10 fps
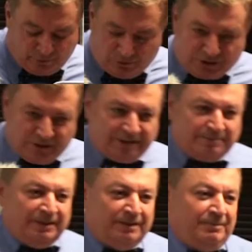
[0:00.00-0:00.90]
future is
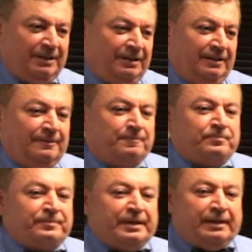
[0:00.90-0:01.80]
being made.
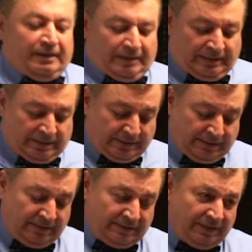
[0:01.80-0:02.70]

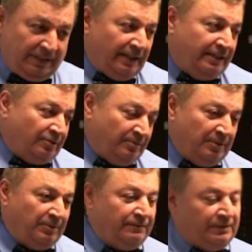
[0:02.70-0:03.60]
And it's very nice to
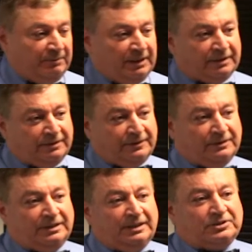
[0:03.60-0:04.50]
be with the Free Market
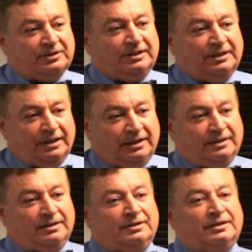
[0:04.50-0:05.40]
Foundation again.
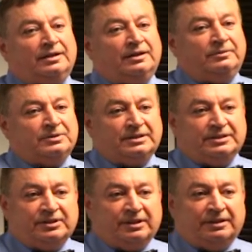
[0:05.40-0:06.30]
And I was
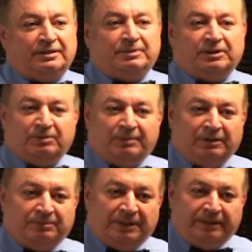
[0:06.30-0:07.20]
listening a little bit
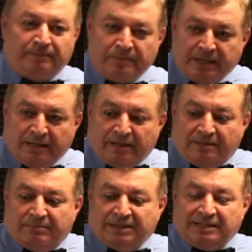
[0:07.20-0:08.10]
about my
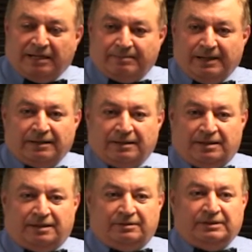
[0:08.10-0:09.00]
bizarre
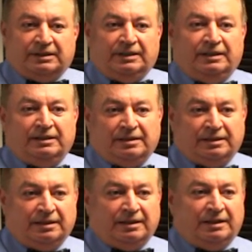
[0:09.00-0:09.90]
background, and
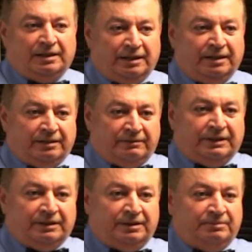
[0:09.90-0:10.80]
I have a
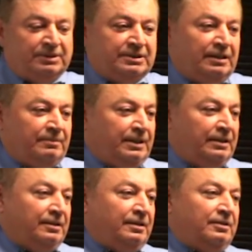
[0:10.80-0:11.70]
really bizarre
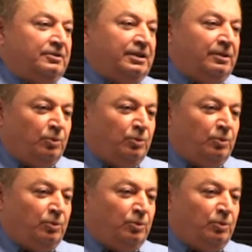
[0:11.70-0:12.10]
background.